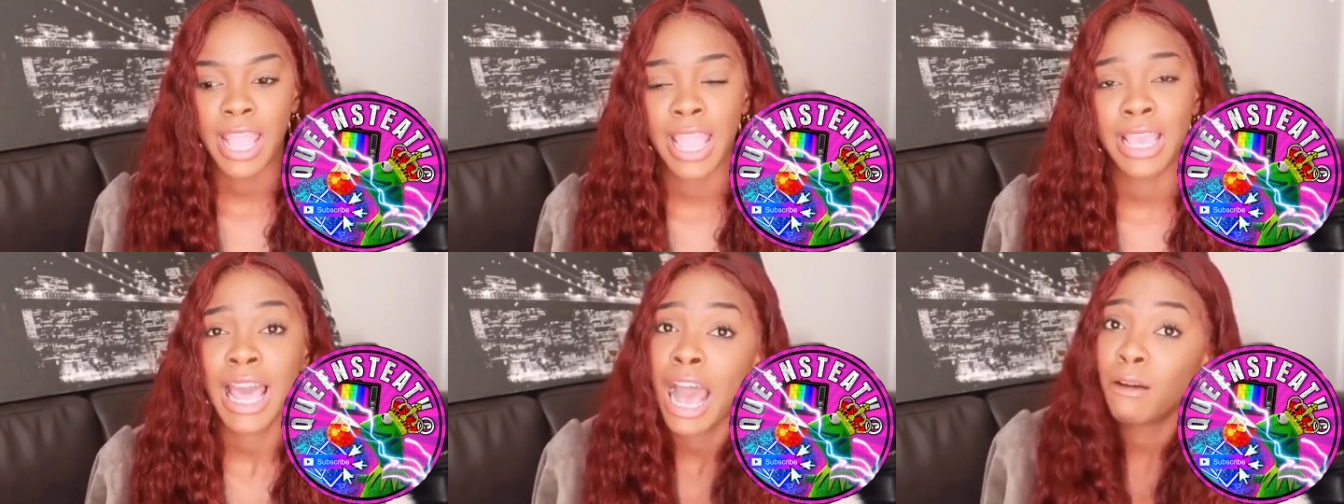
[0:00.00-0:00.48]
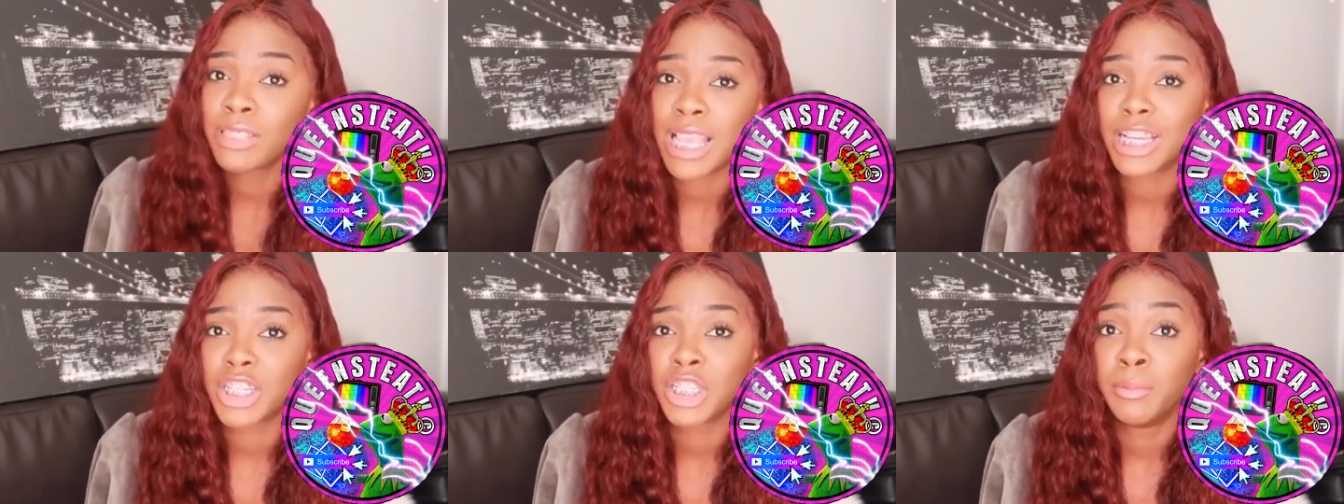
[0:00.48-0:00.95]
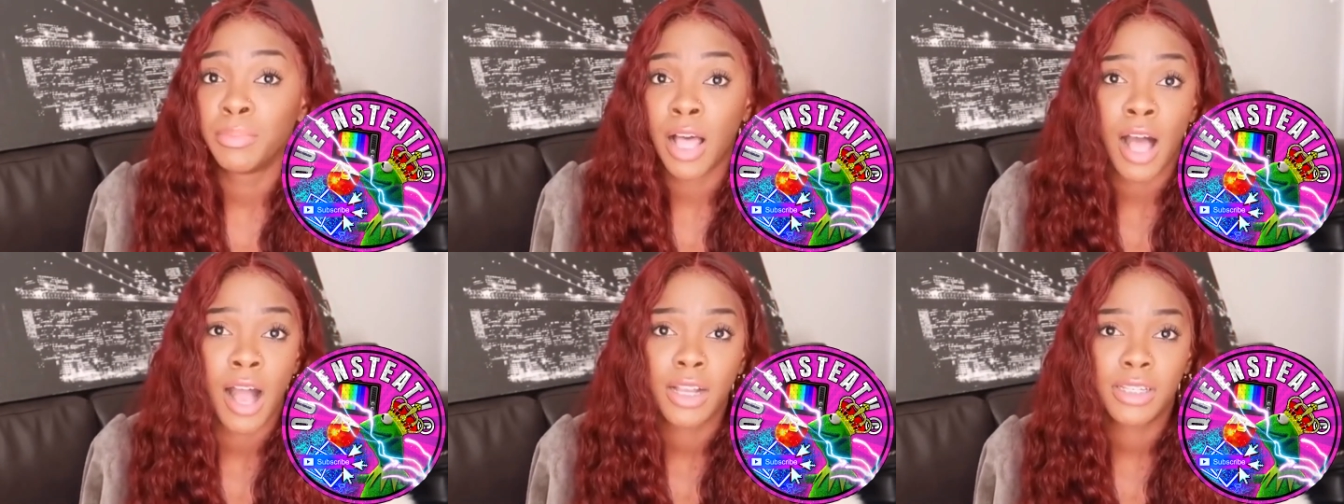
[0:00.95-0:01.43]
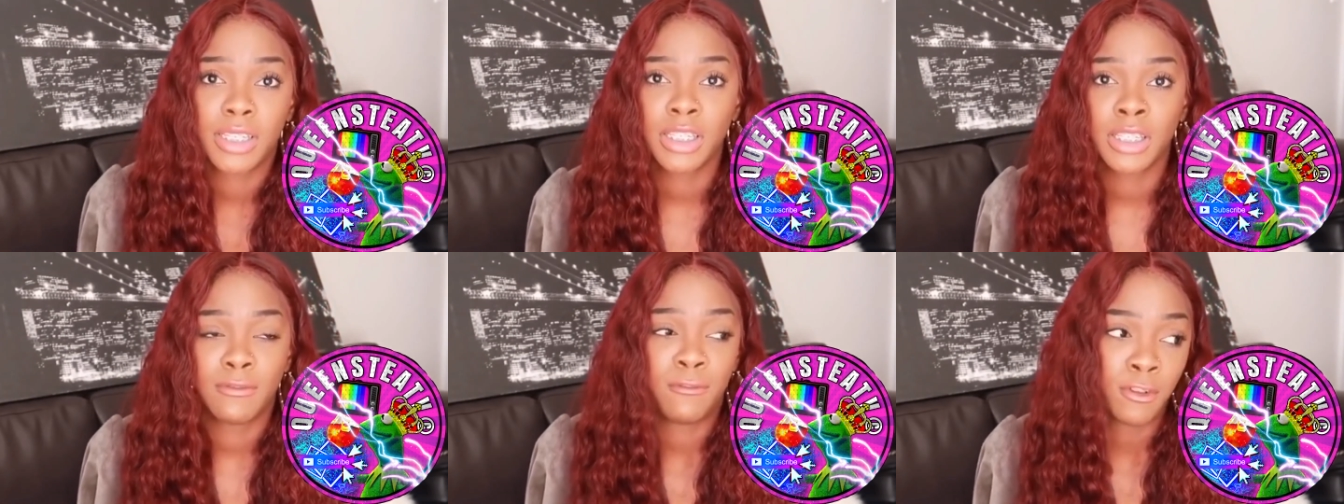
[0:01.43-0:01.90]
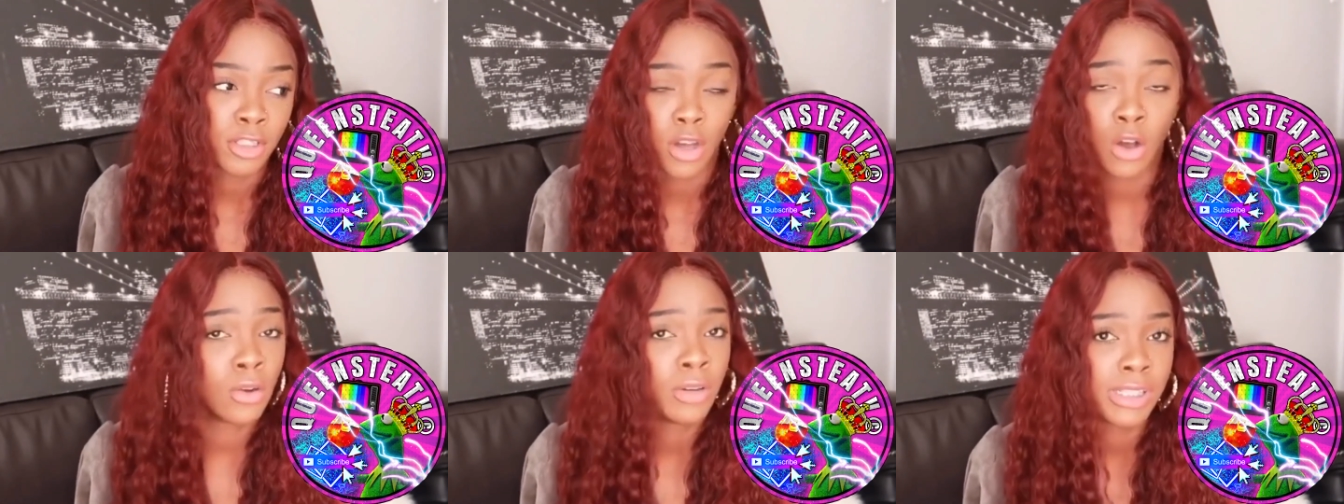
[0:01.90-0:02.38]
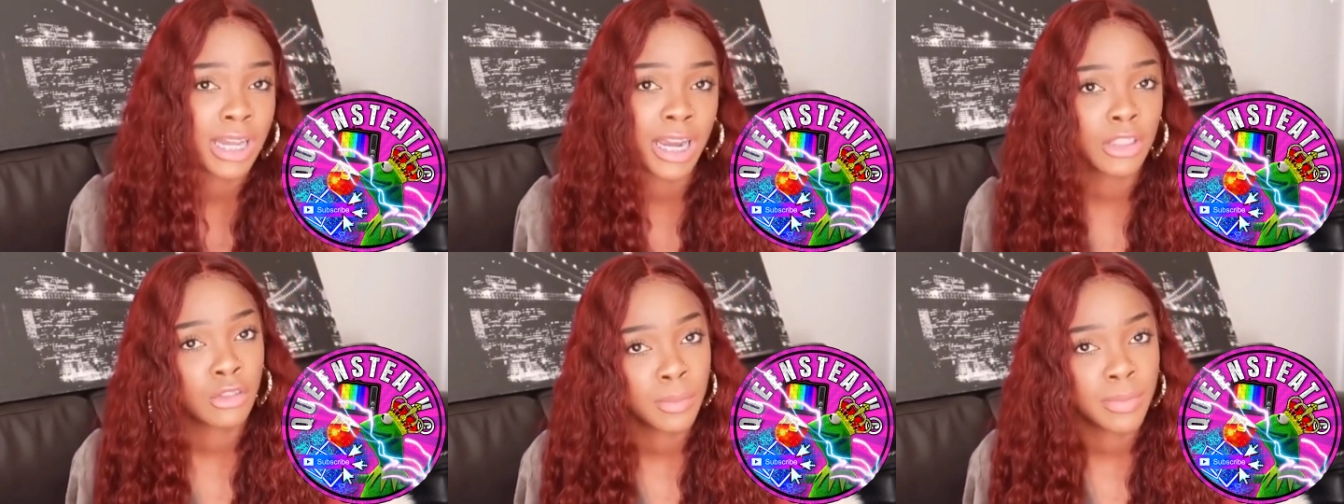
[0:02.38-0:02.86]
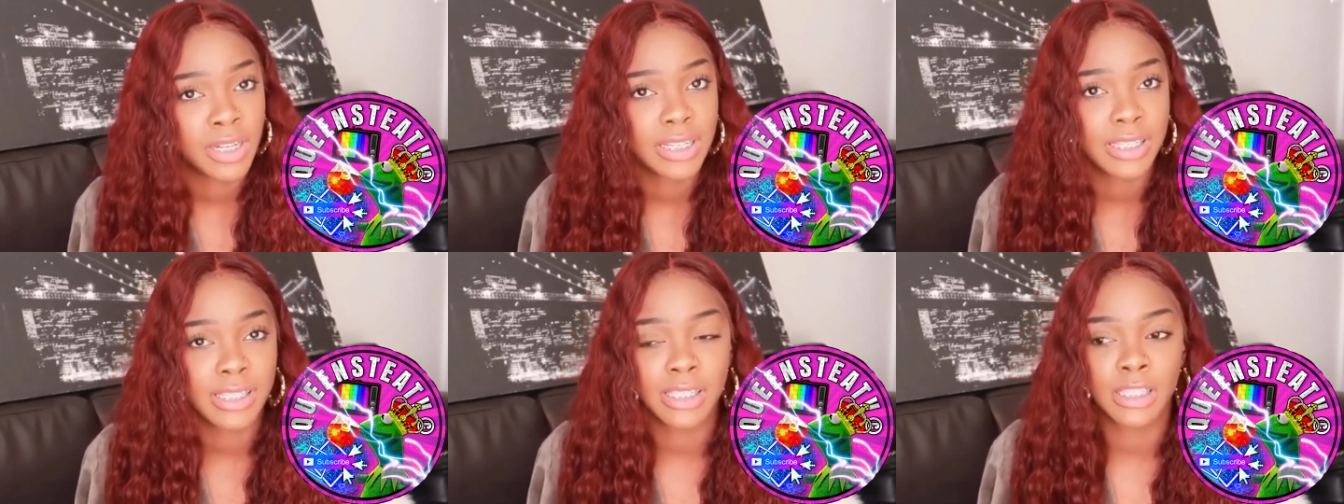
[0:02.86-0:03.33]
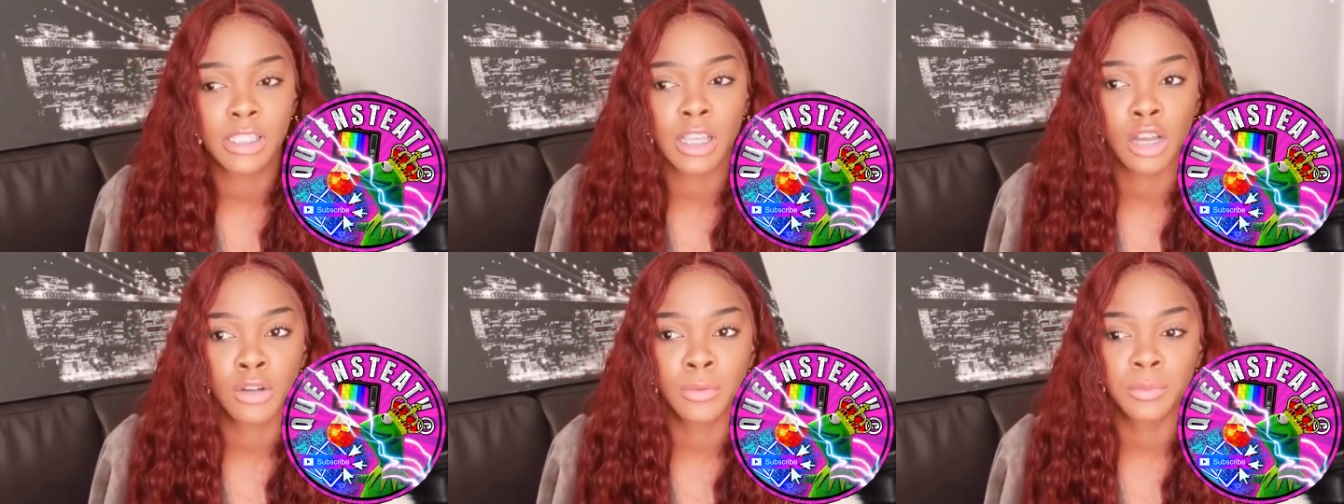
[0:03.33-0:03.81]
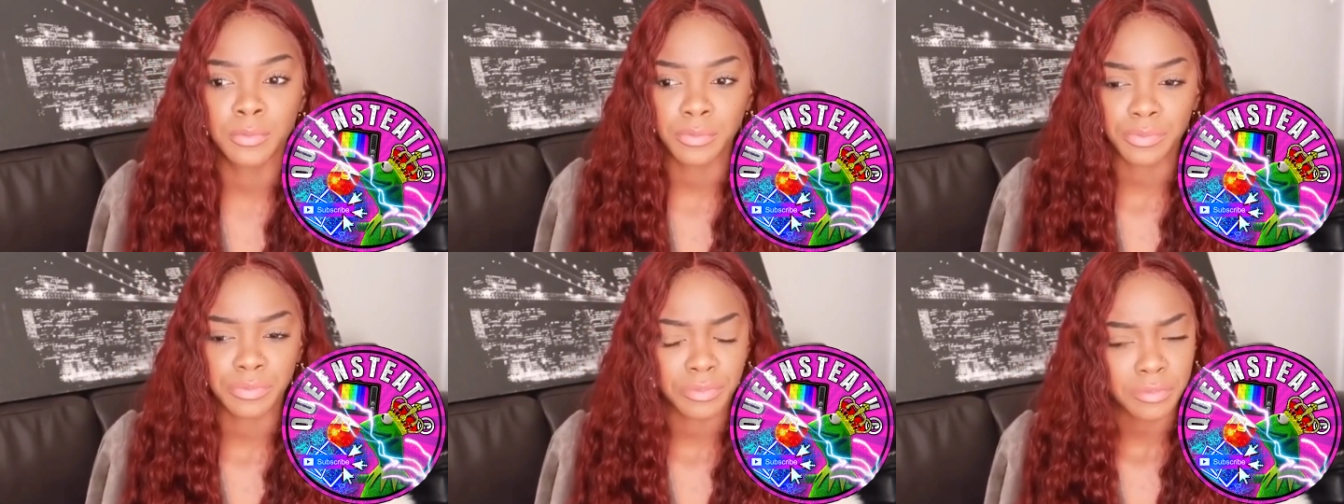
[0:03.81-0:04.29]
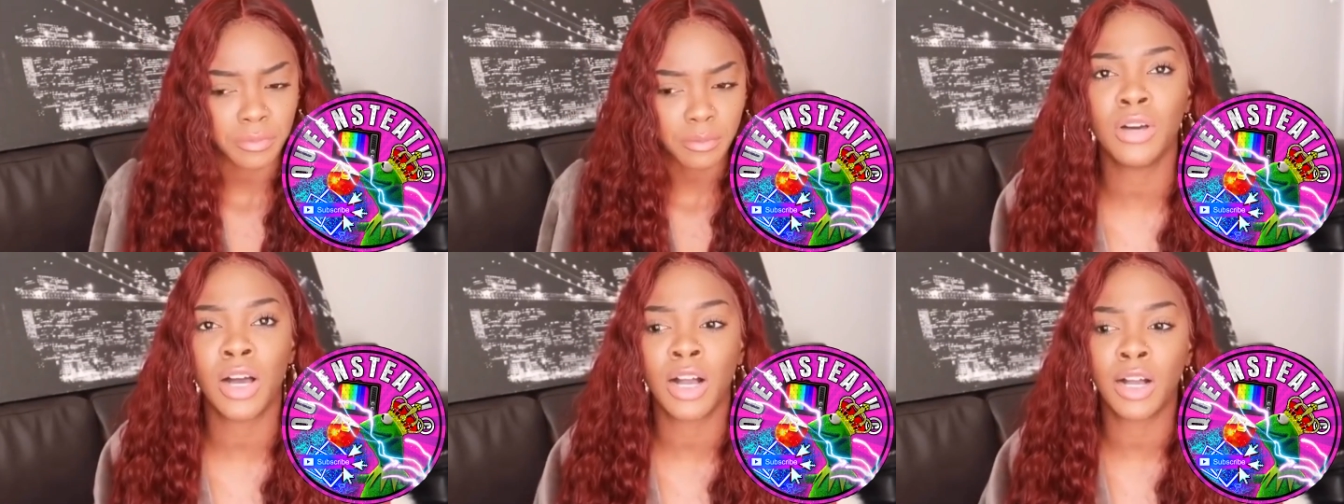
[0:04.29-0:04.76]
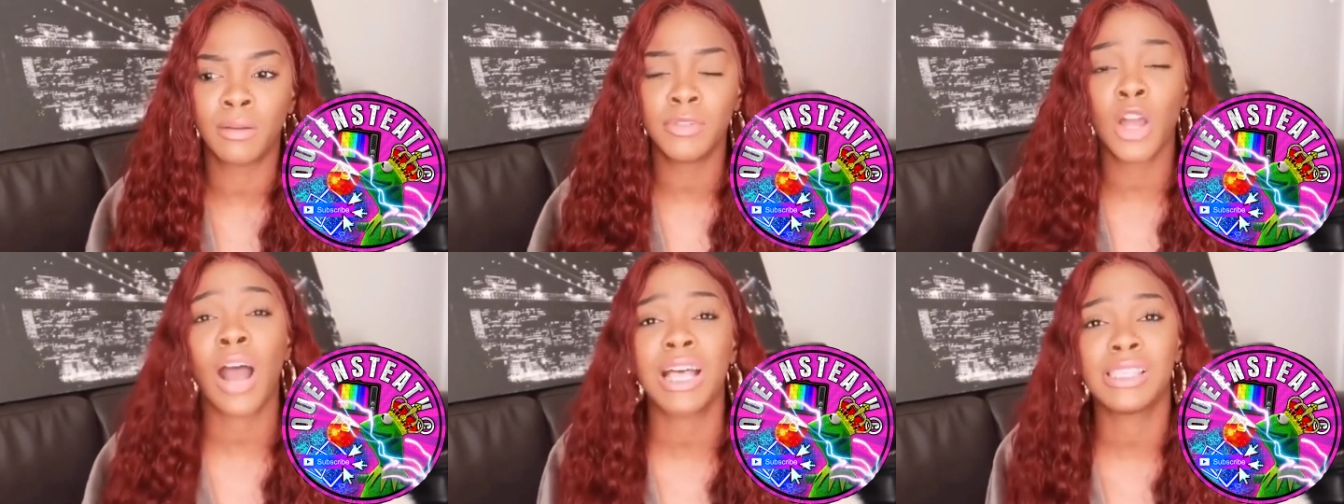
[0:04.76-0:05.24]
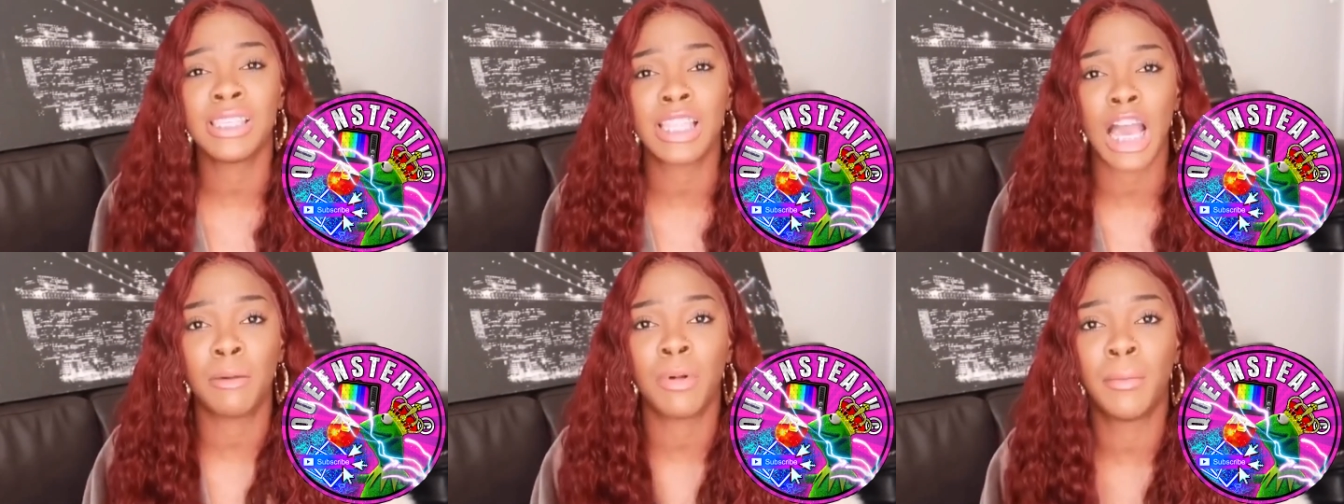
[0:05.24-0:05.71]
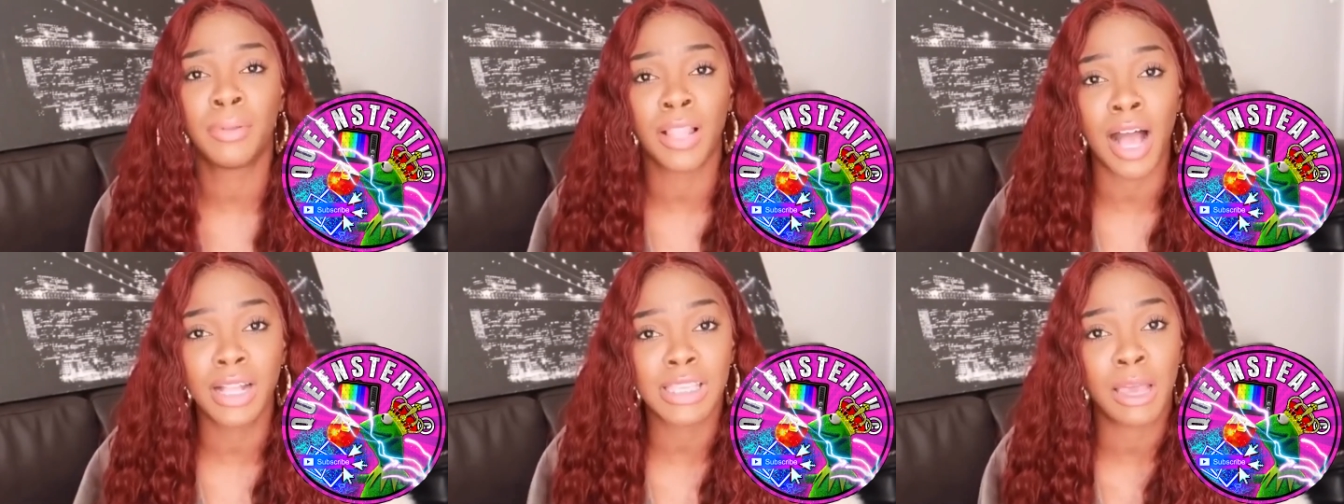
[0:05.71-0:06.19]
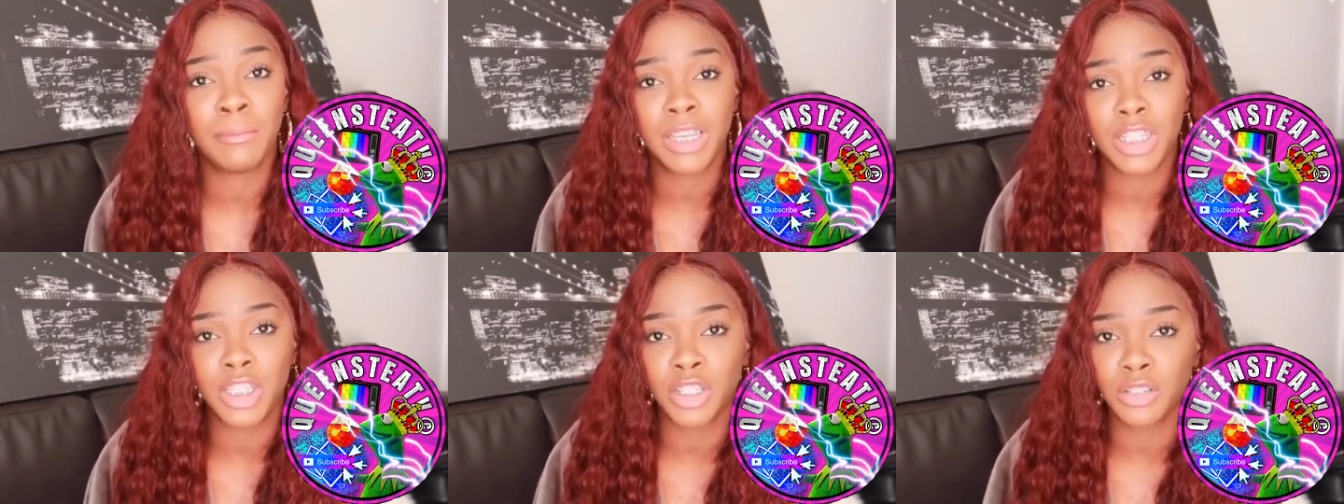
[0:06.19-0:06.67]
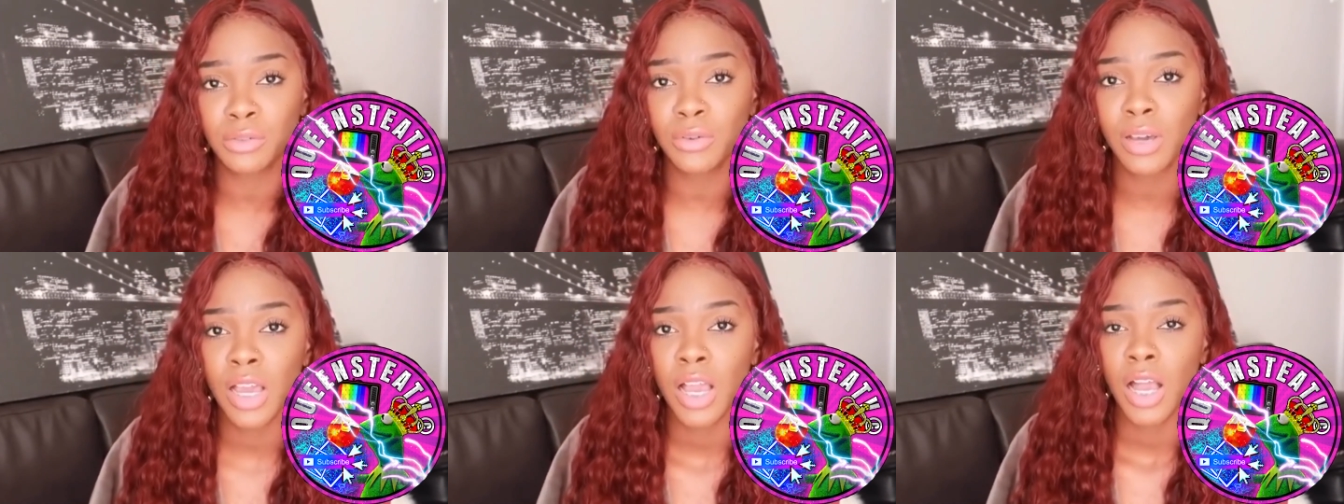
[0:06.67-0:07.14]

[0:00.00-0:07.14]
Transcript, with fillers: And I was actually blocked for the whole entire three months. So, um, no, I see that I'm unblocked. I missed you.